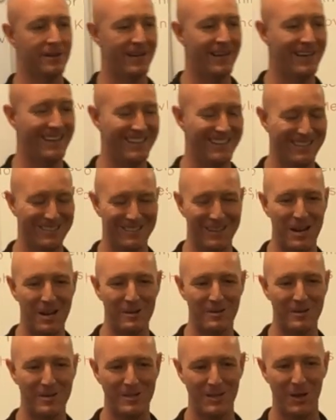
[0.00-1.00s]
at the end of
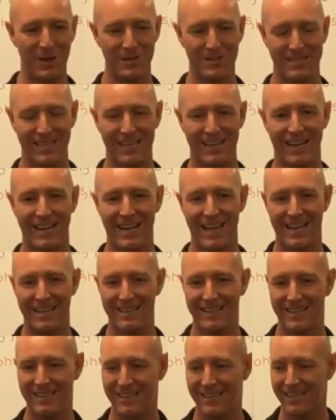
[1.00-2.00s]
the results, they kind of
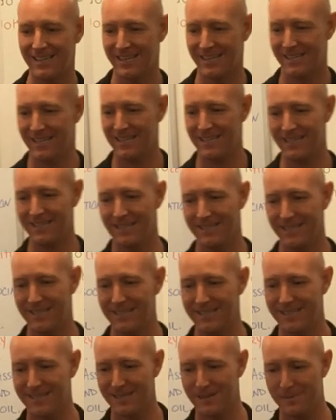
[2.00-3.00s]
had to eat,
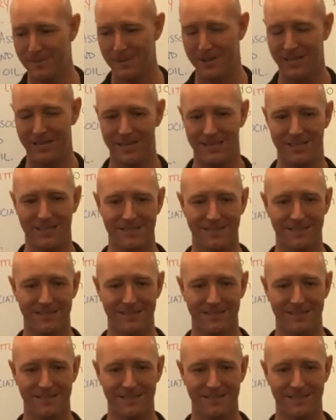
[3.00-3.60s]
eat some uh,